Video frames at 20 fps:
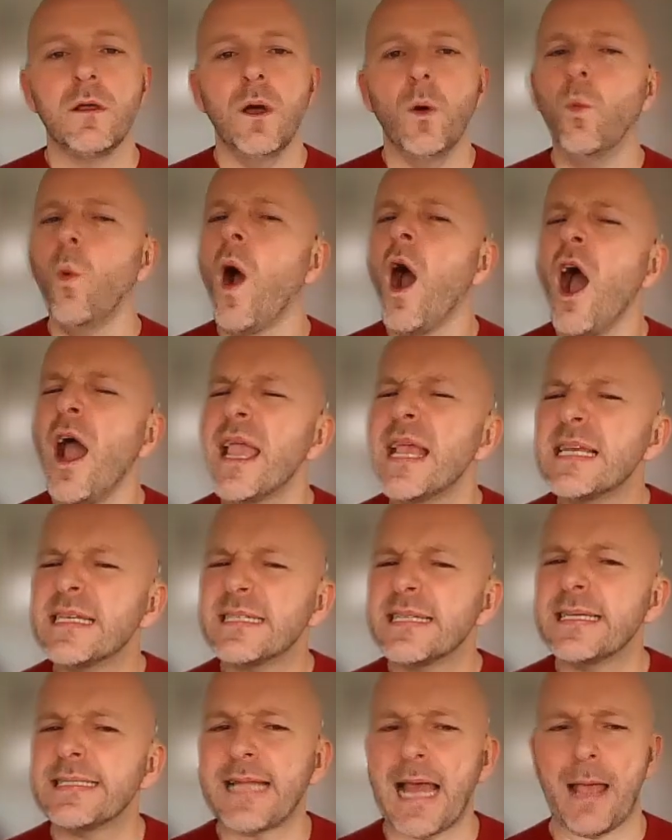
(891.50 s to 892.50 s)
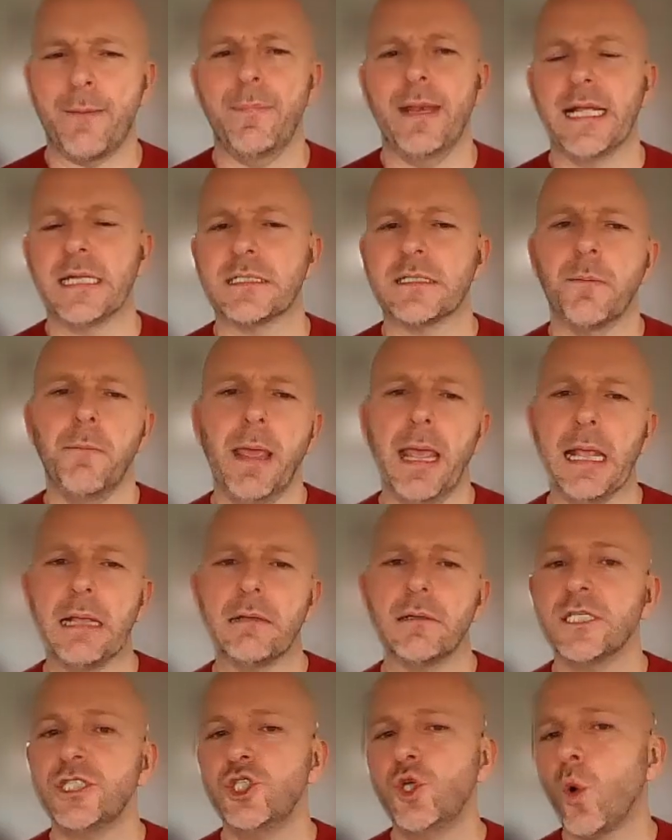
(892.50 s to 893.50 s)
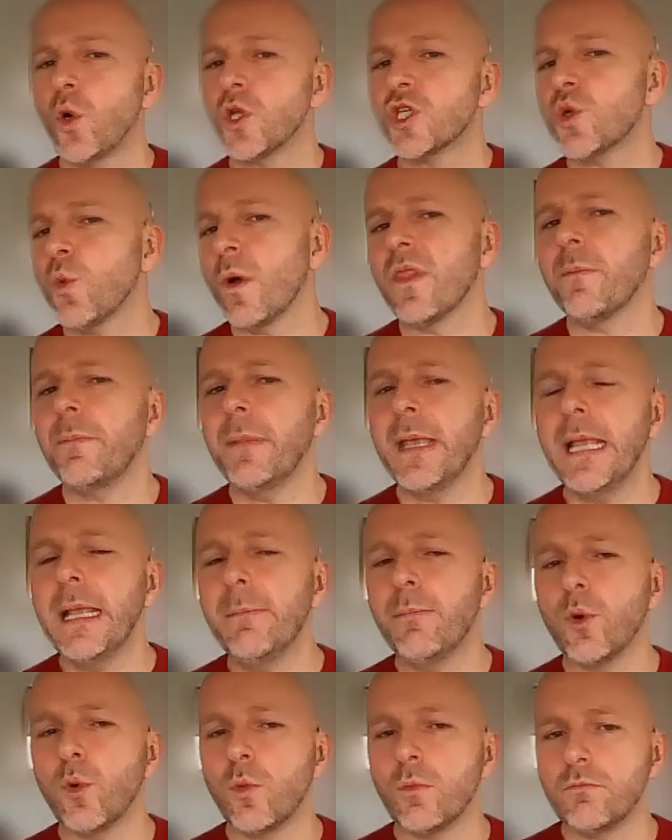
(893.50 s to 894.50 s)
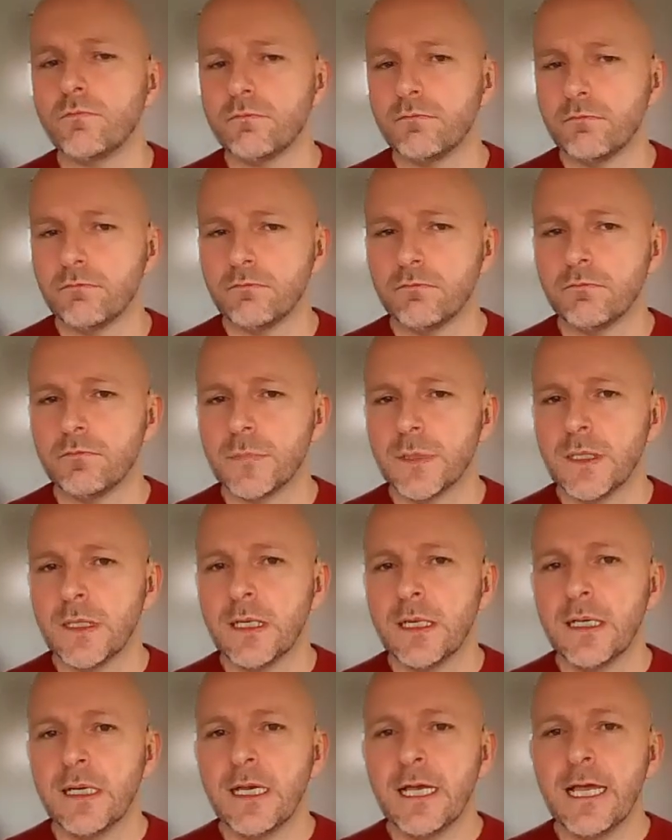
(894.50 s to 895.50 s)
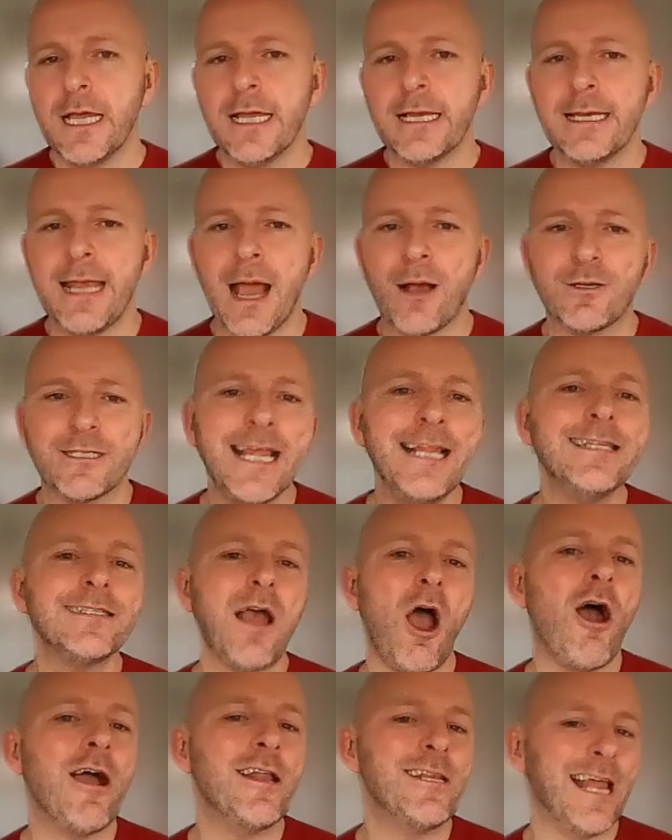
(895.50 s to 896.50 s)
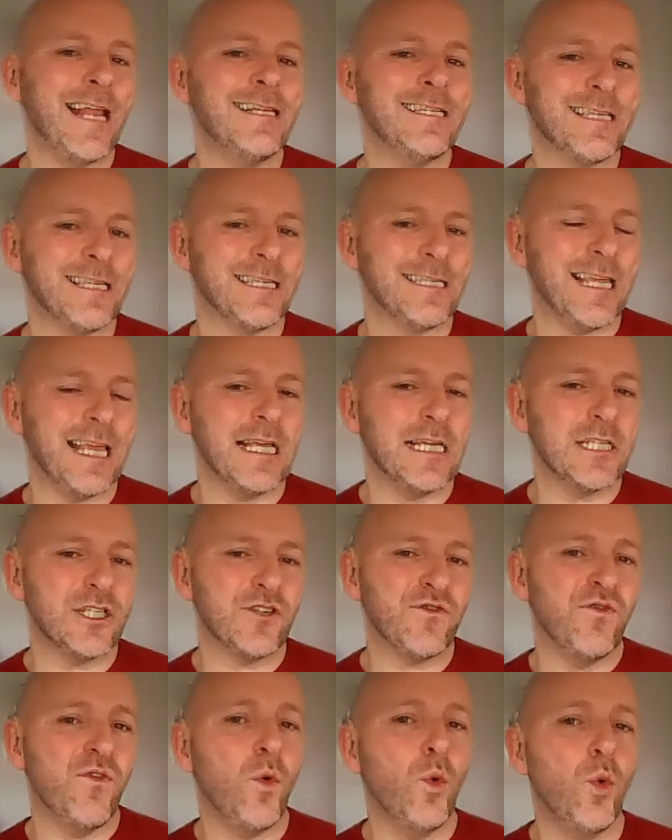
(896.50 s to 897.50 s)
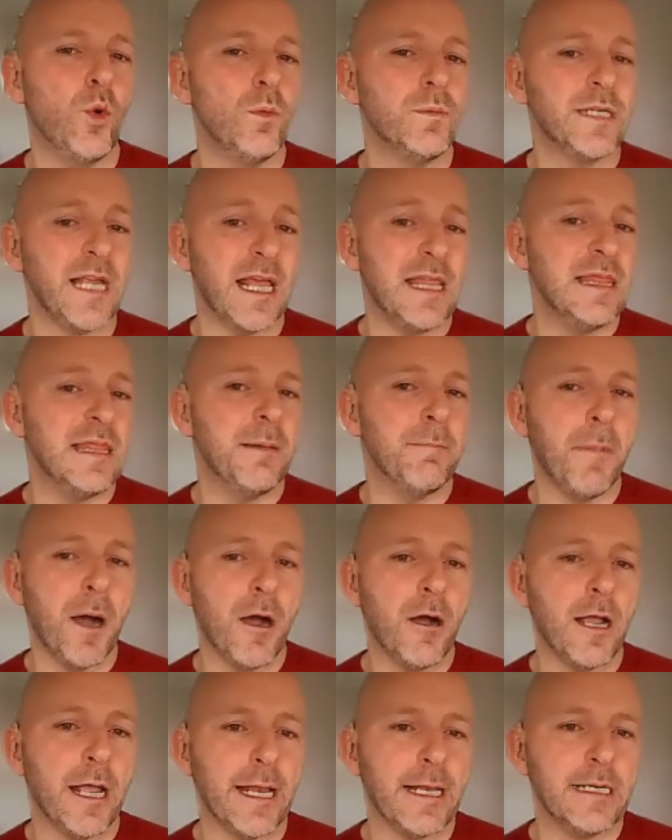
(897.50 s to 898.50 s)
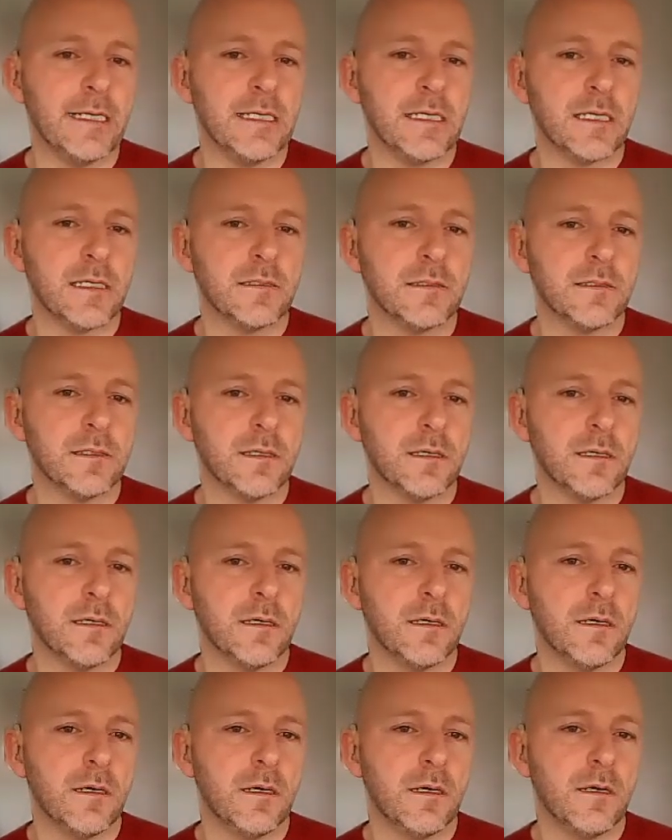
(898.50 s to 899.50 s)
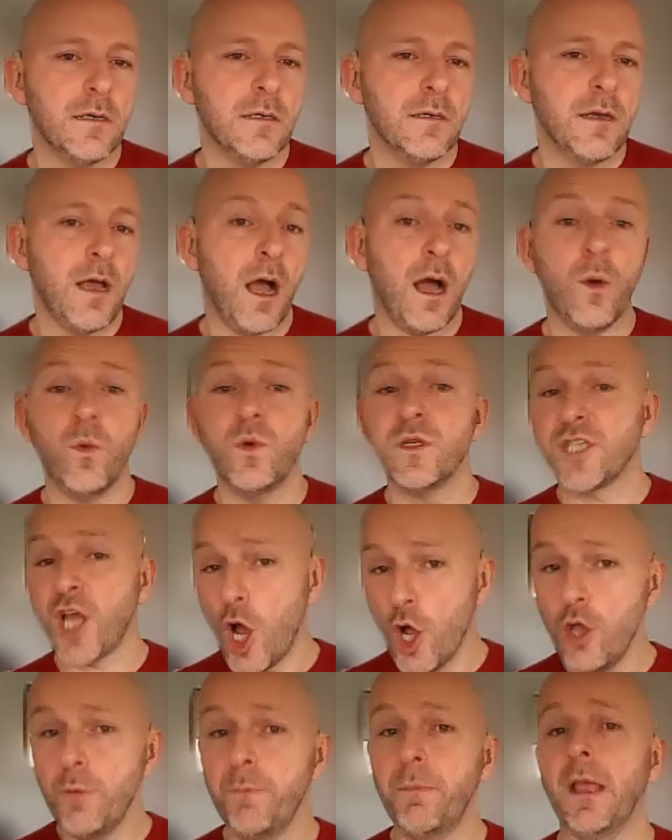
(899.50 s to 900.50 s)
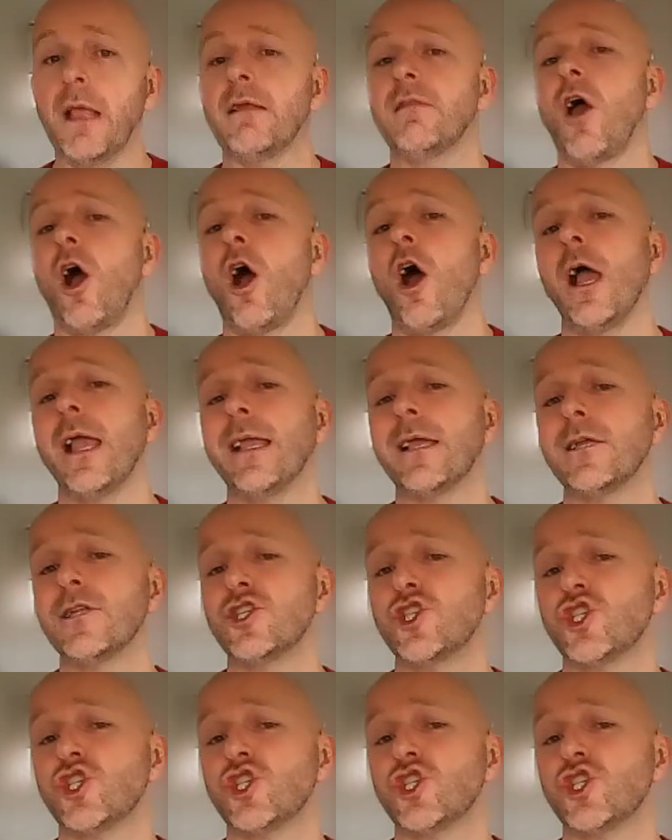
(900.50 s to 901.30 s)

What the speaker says: Why is this happening to me and not to other people? Now, since identity is formed in the mind, I was hoping that I could